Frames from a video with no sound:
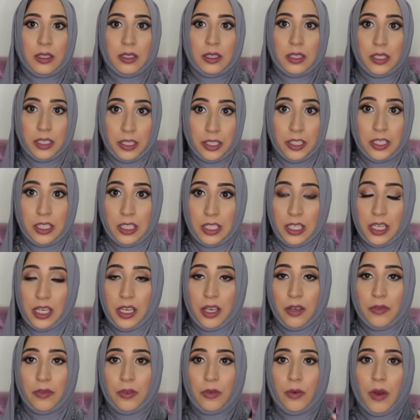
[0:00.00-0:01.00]

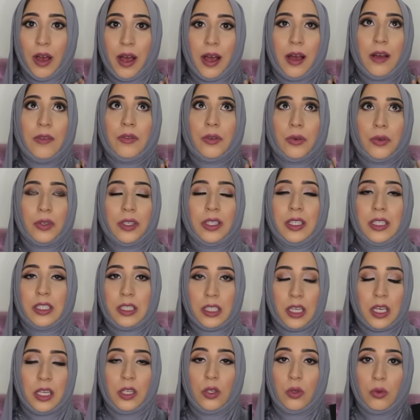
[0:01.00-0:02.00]
Seriously, if you have oily
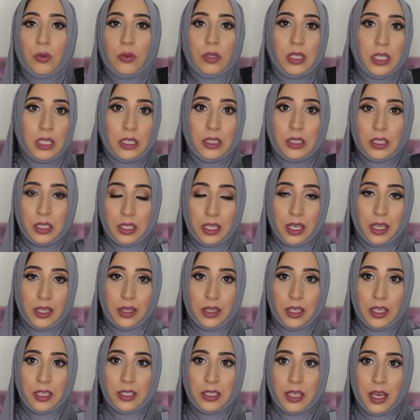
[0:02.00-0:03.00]
skin, you need to get
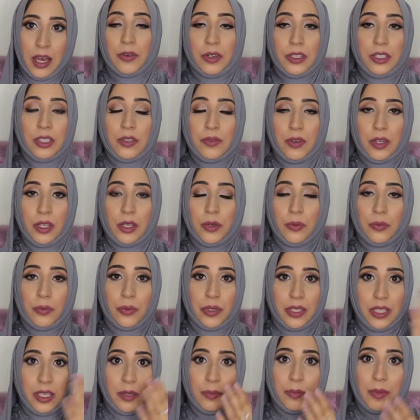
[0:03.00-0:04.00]
this. First of all, it
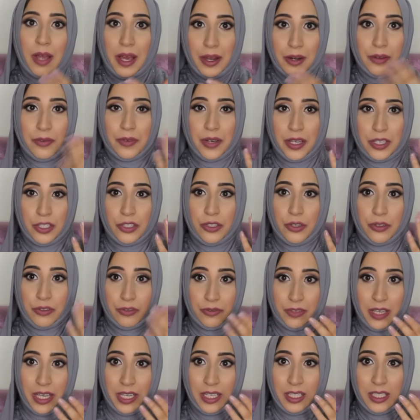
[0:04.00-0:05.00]
really mattifies your
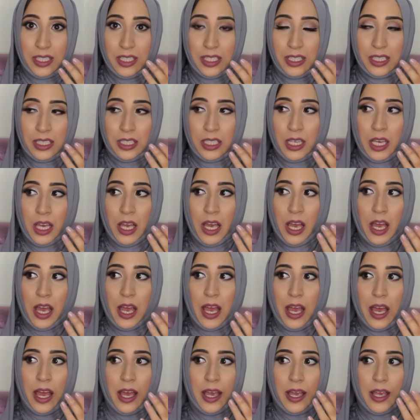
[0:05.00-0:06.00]
face
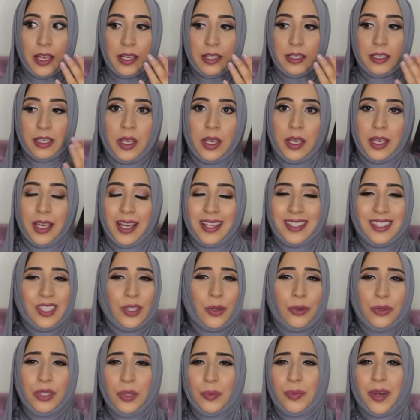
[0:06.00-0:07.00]
and it's the
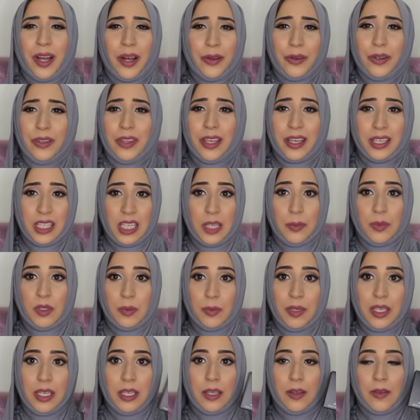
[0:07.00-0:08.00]
only powder that keeps
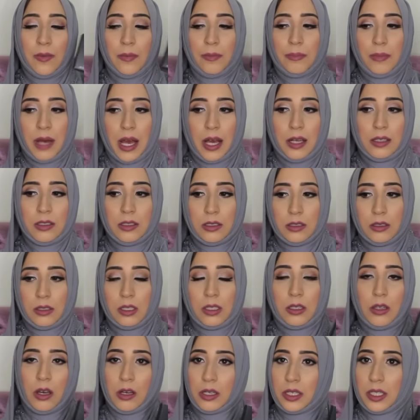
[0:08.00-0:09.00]
me matte the
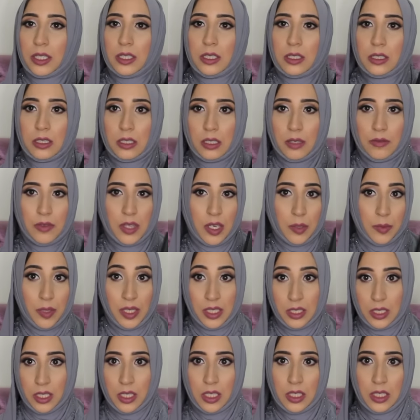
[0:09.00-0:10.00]
longest, if that
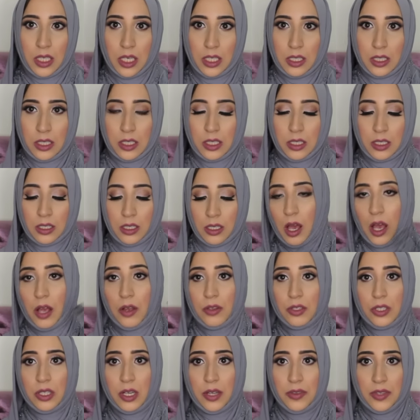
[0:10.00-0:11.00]
makes any sense. I
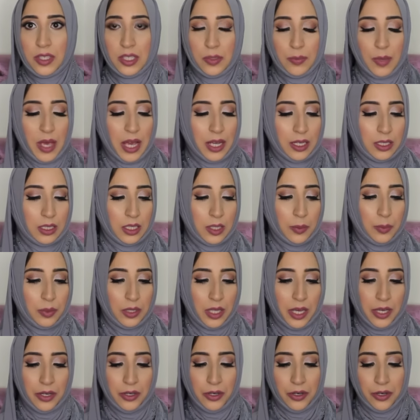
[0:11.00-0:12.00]
also got this MAC lip
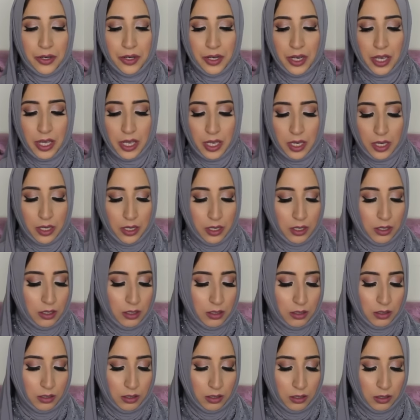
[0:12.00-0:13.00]
liner
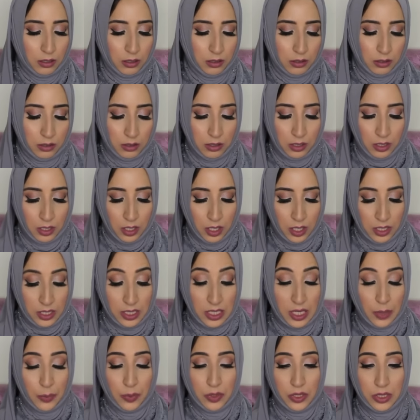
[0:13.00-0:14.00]
in
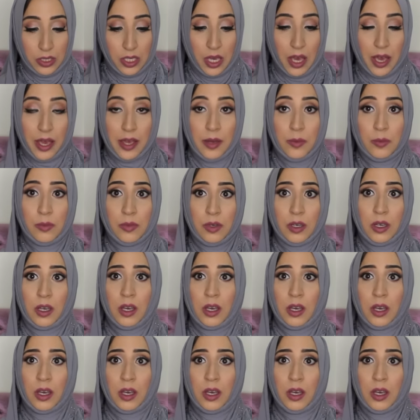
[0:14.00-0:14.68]
Double Time.